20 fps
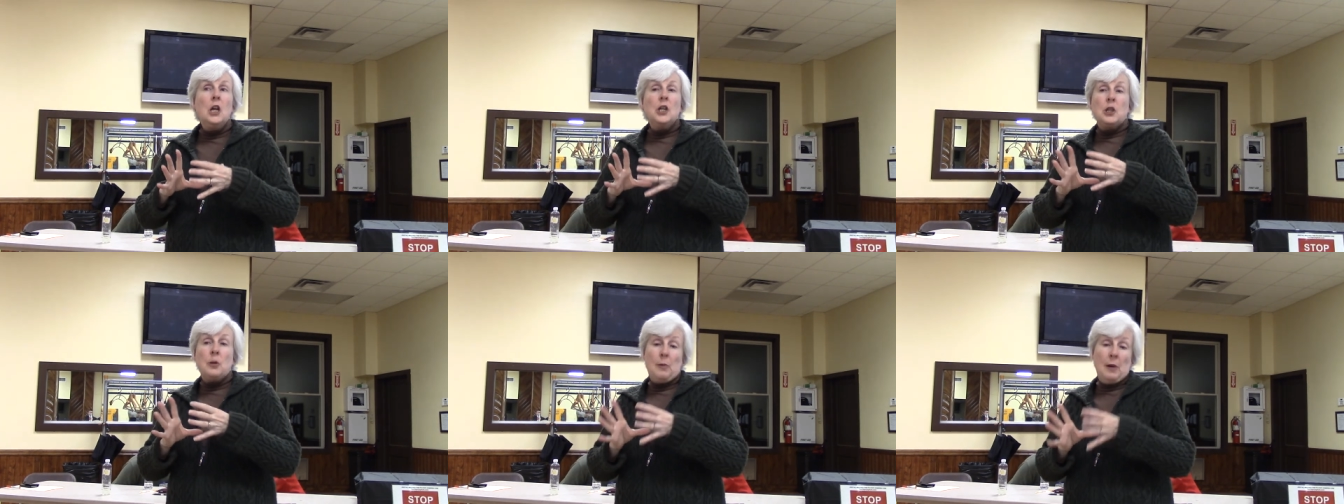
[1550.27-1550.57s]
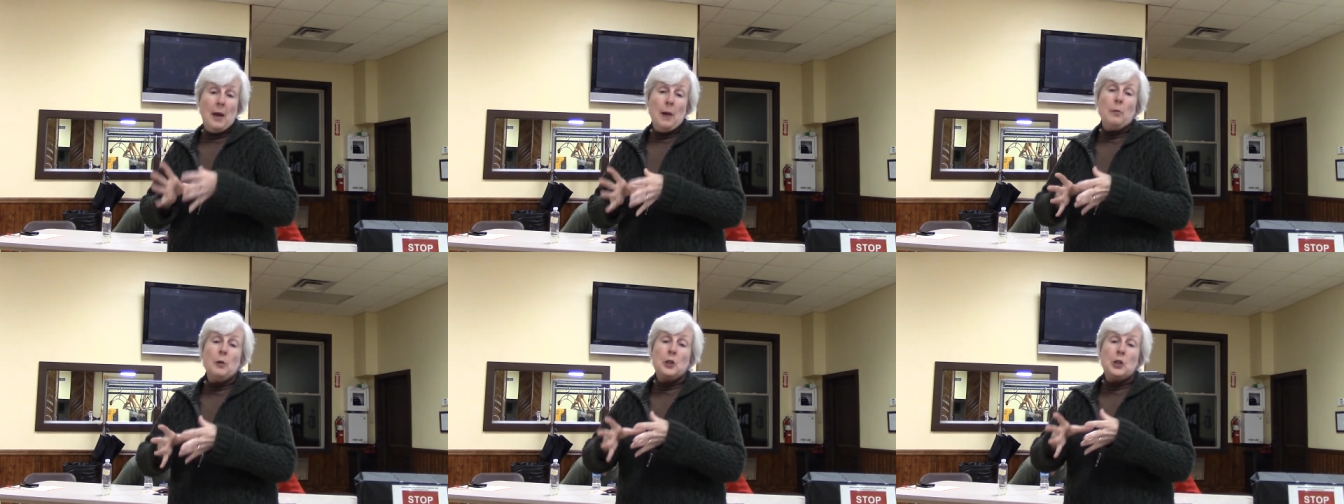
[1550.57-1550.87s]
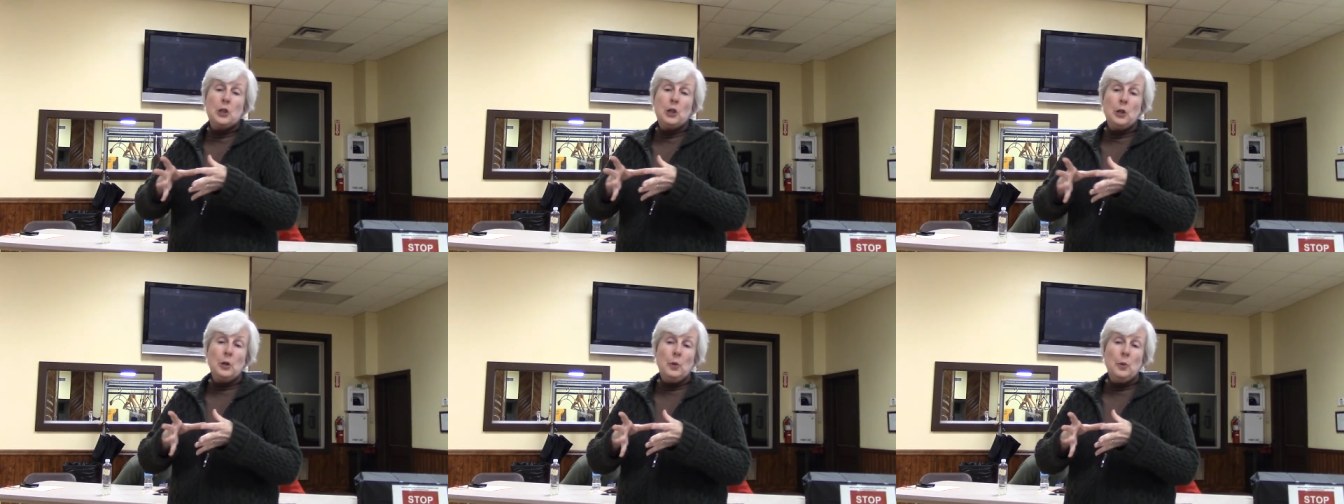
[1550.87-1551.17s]
to be able
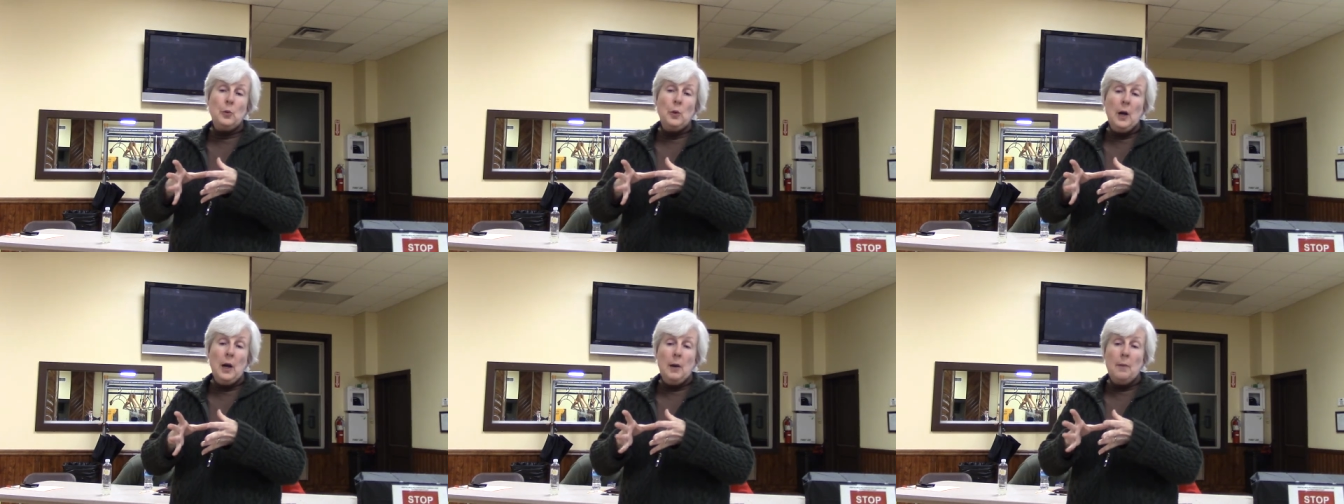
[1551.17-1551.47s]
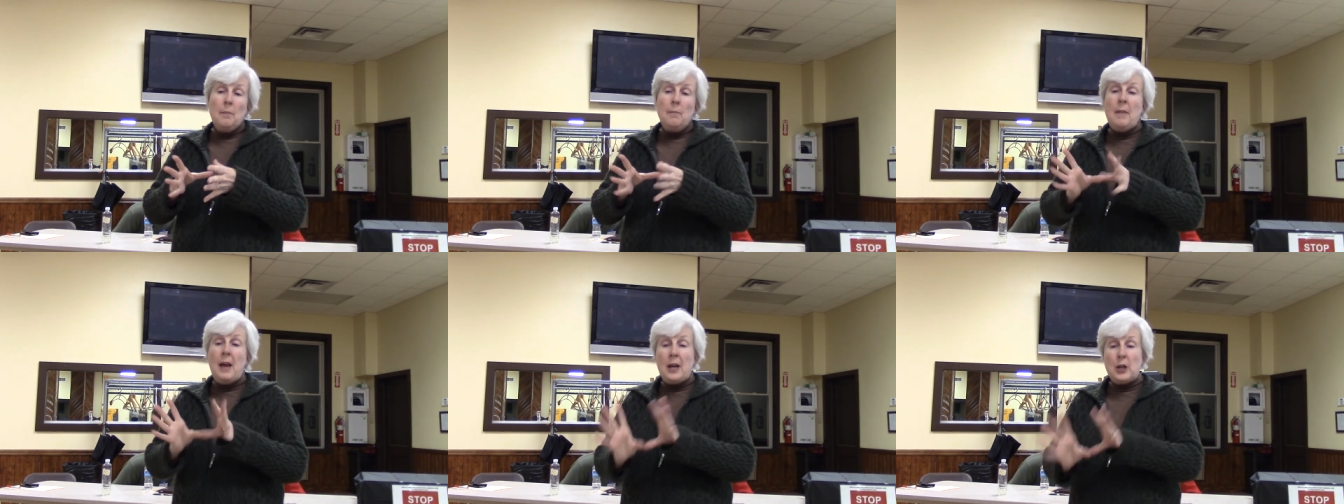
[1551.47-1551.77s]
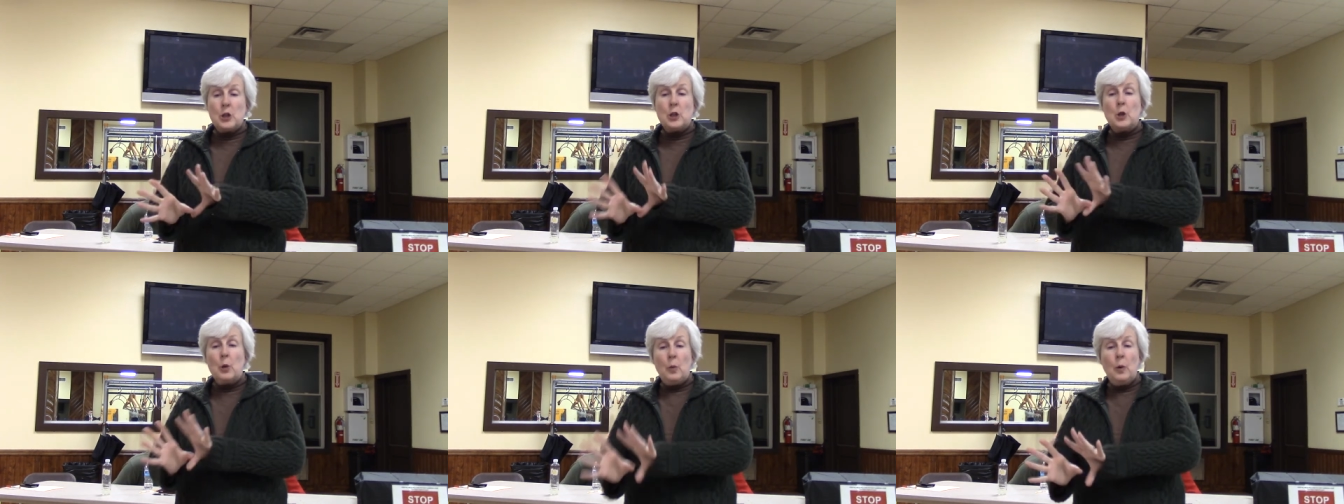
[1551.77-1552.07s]
to
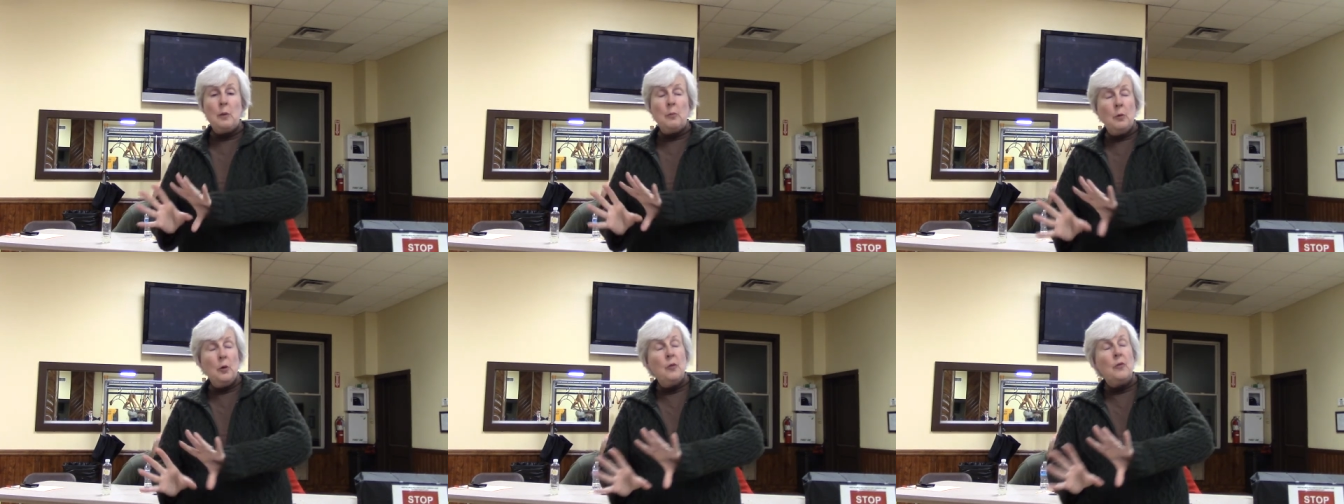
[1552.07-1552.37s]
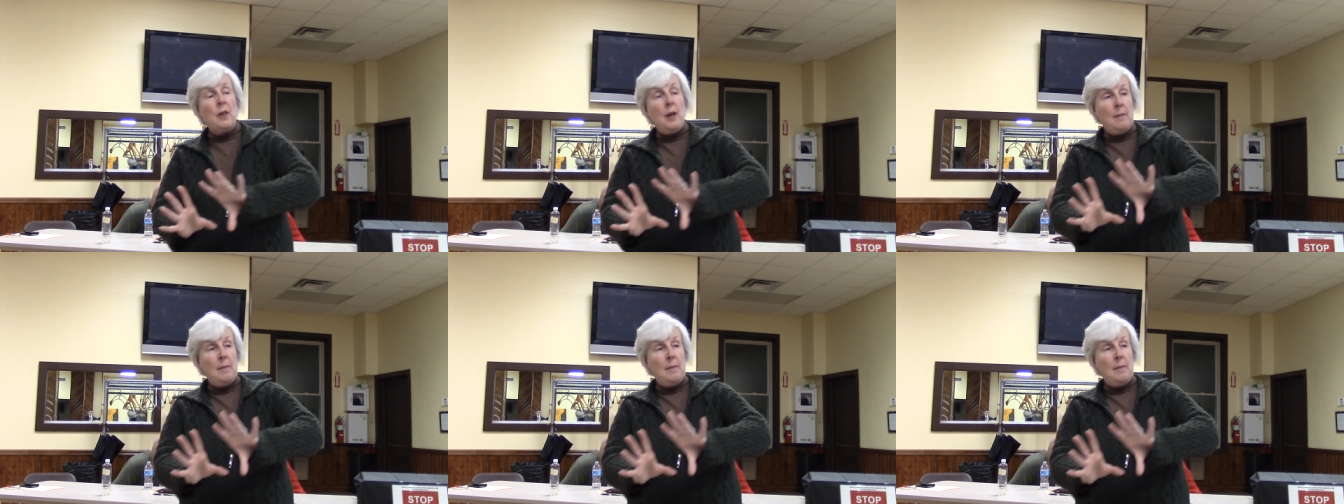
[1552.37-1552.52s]
make sure we move